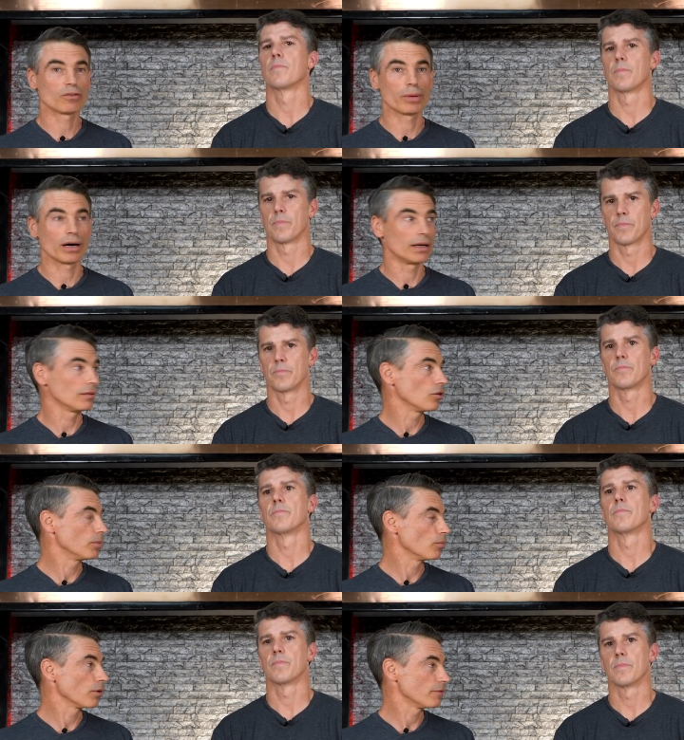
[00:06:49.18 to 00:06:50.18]
Speaker 1: spot a little
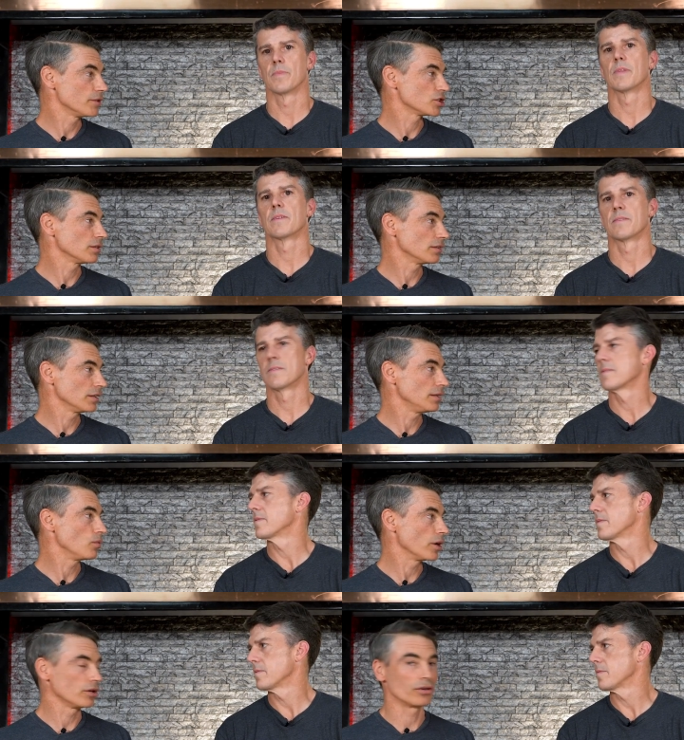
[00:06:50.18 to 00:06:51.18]
bit more efficiently,
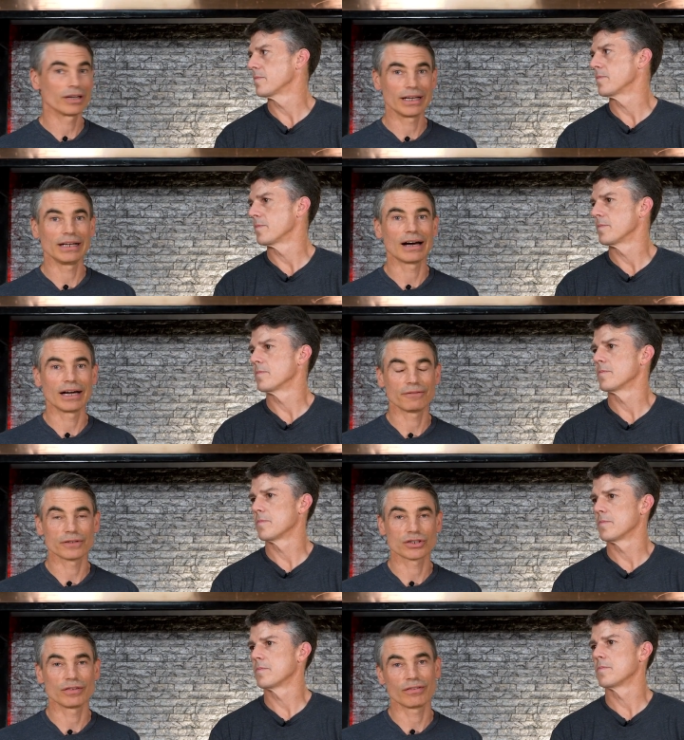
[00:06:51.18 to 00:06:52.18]
where you're getting high
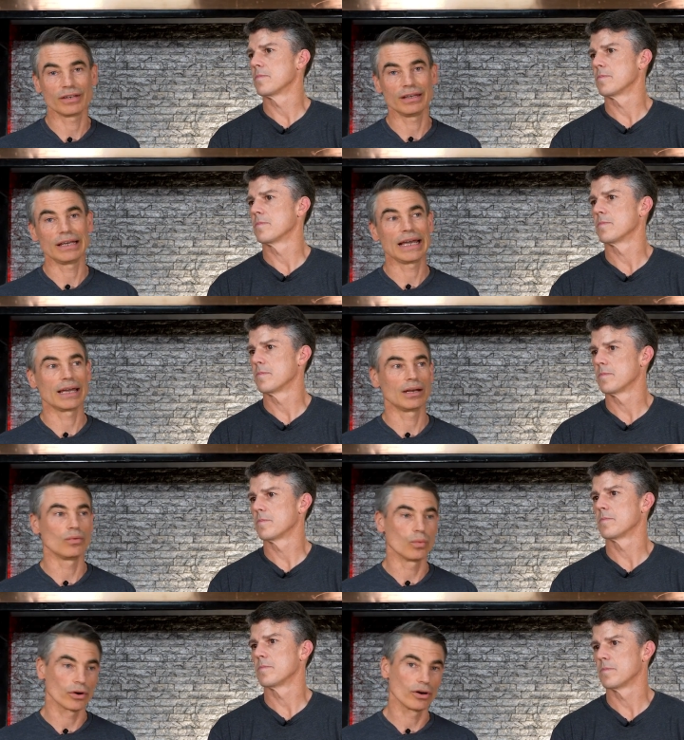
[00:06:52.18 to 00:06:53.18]
efficiency
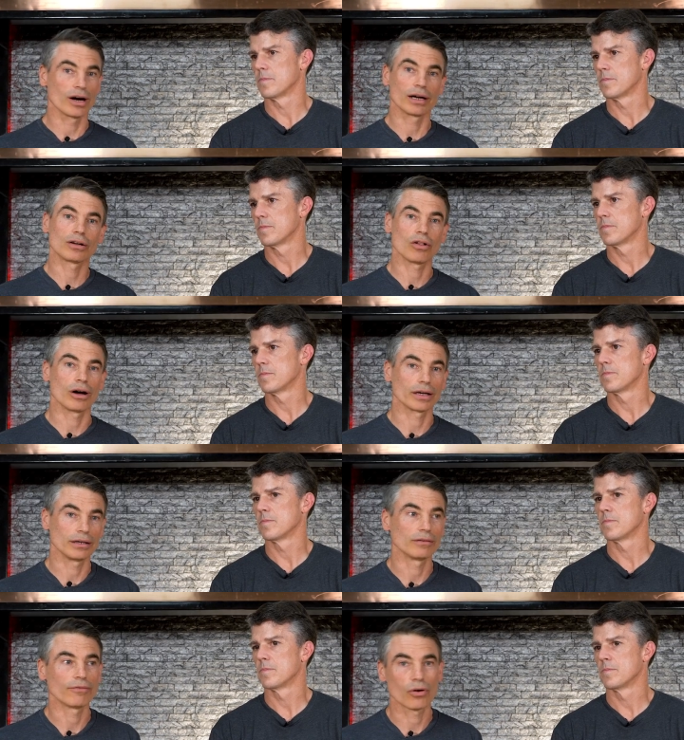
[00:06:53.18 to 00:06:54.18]
and we're not
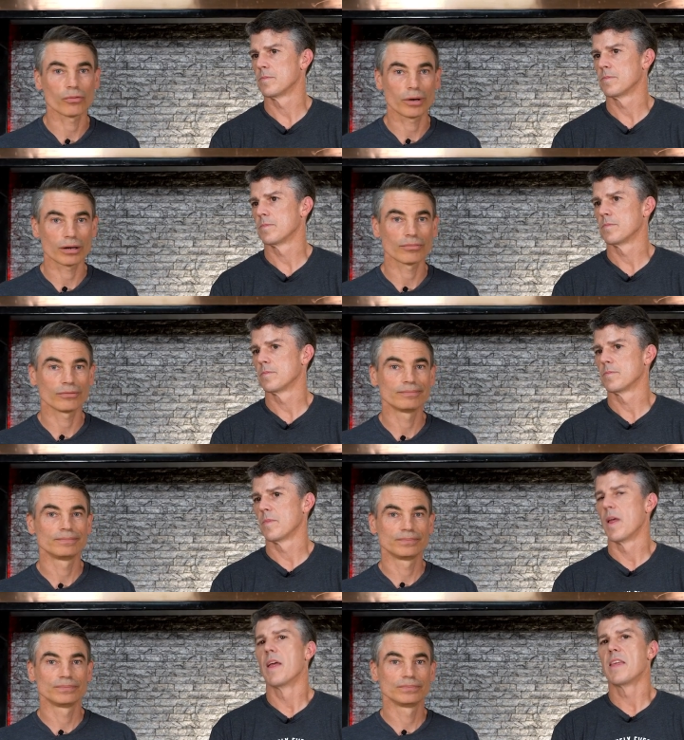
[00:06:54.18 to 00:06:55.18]
clogging false bottoms.
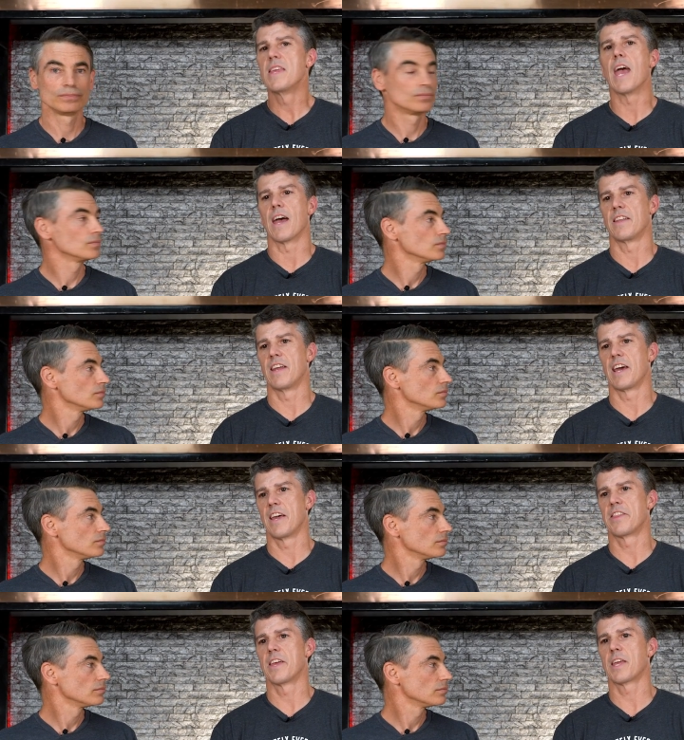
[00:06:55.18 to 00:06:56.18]
Speaker 2: Yeah, and
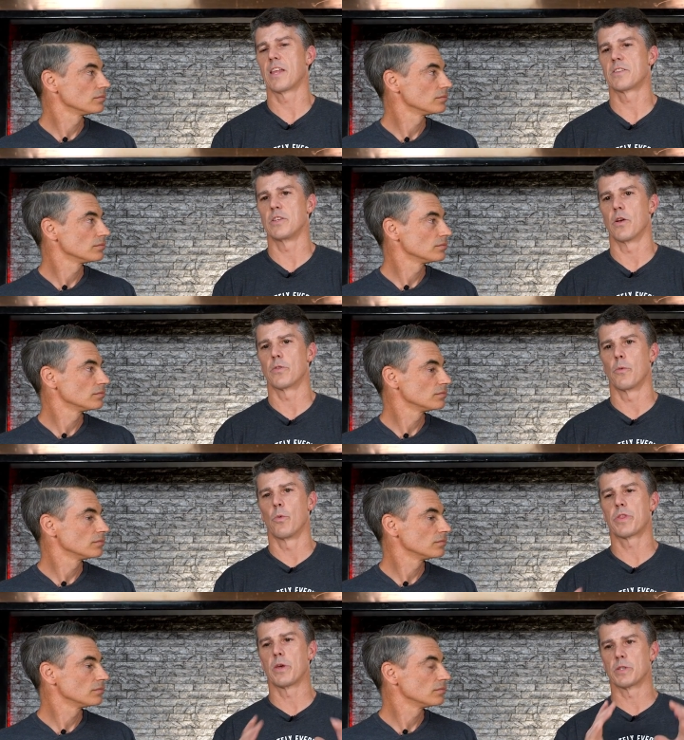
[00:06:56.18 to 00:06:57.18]
I, I think it's, you know,
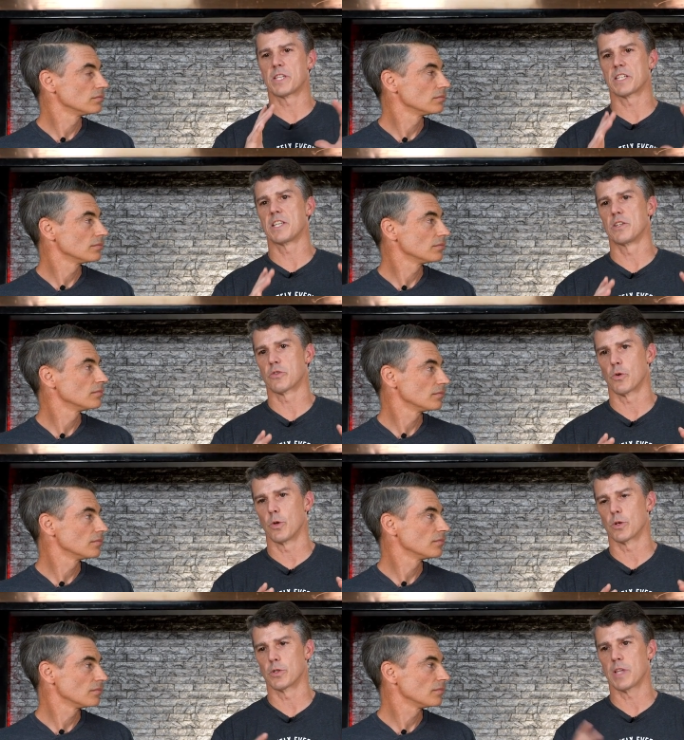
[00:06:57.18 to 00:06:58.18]
with those six inch
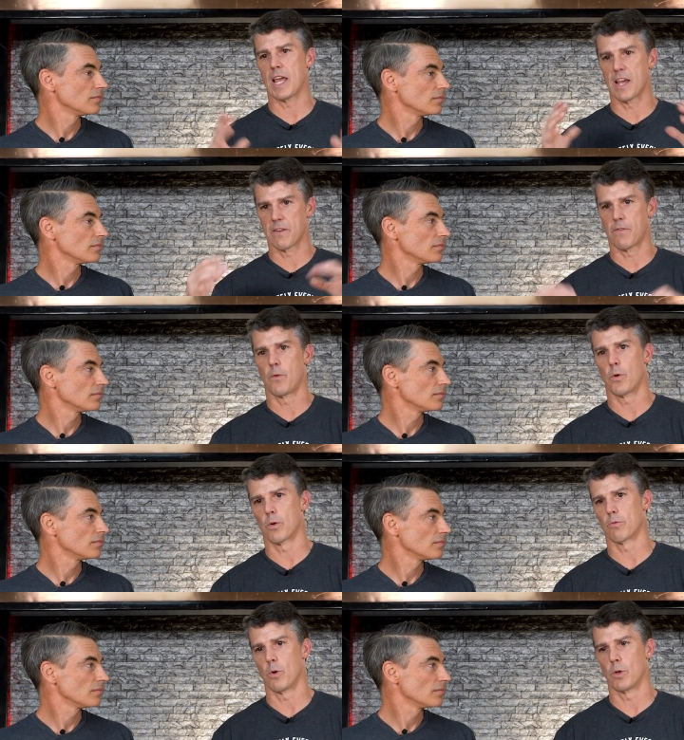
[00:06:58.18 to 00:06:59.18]
rollers and
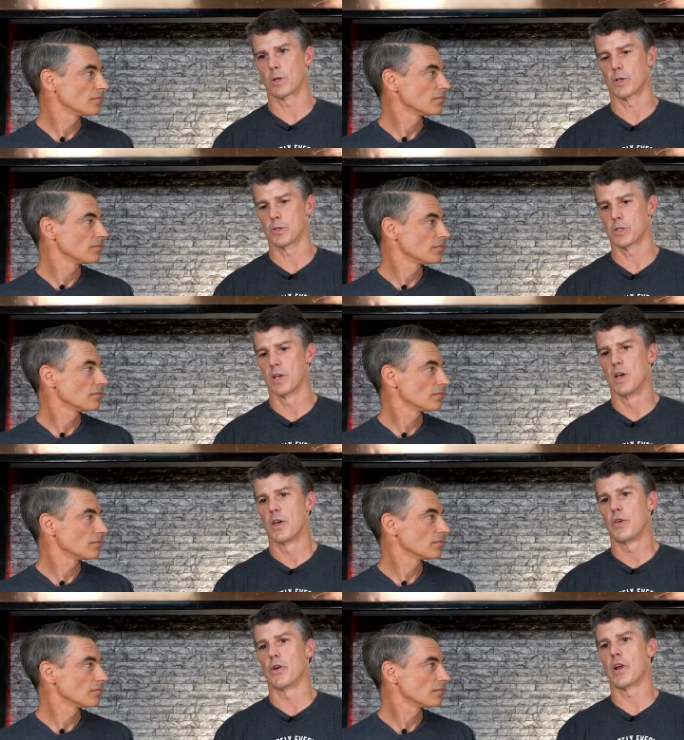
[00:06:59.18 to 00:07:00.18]
four rollers,
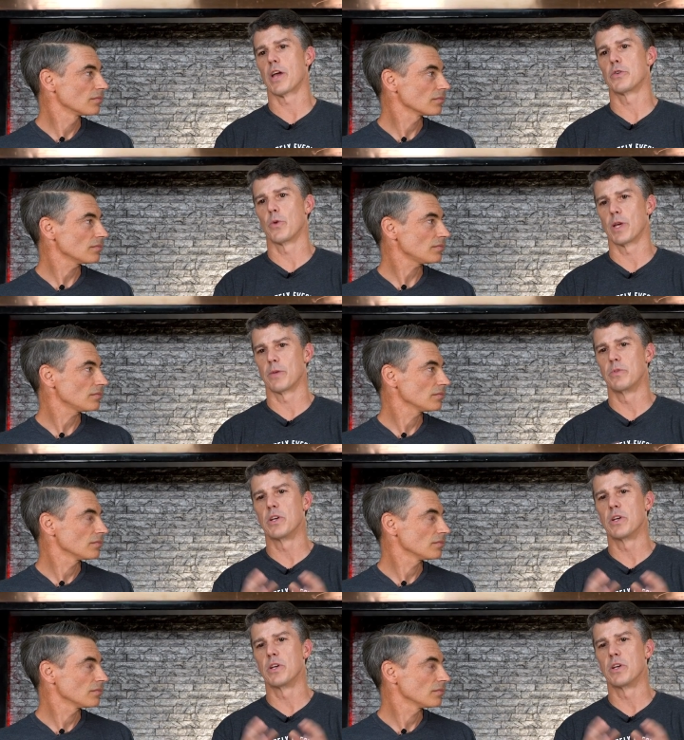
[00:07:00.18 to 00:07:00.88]
you're not doing